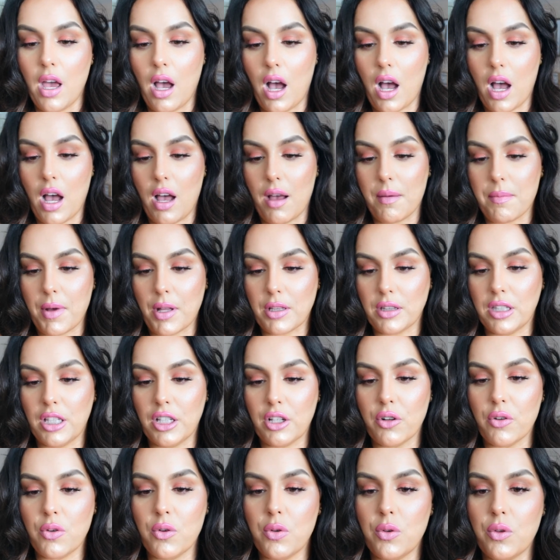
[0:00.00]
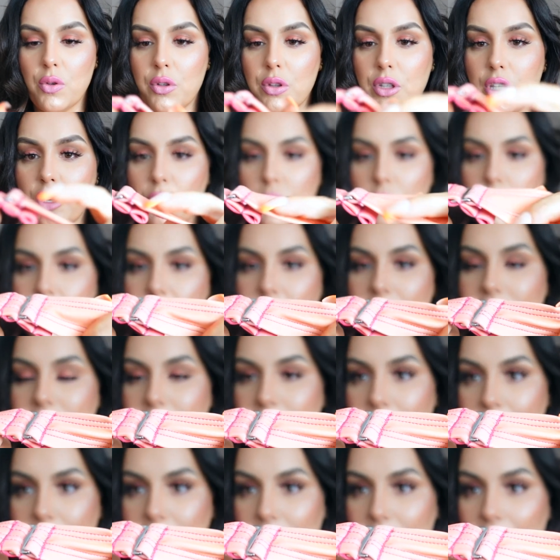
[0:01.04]
um, little, little things
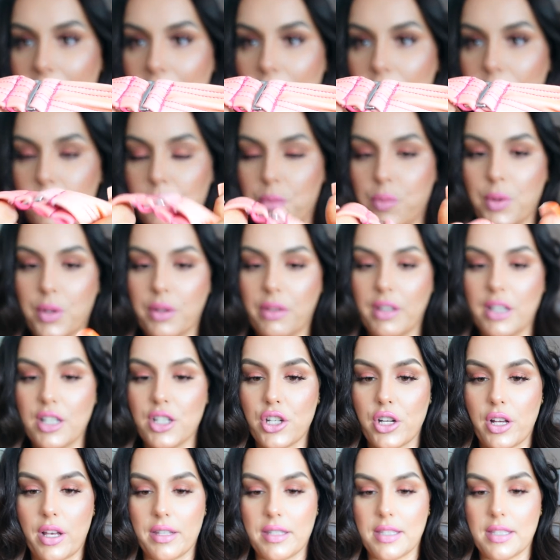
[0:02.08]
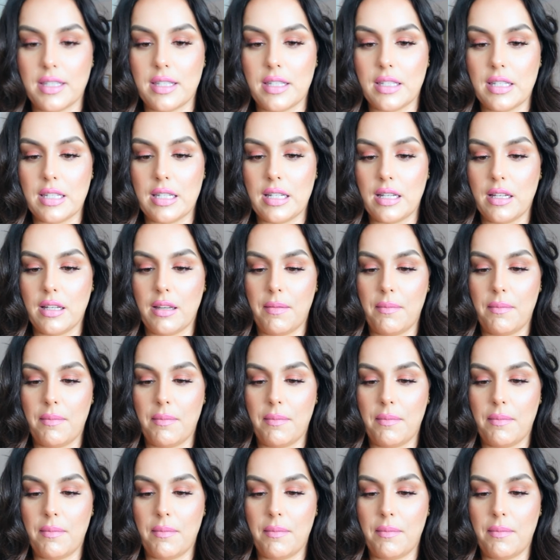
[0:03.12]
like that really just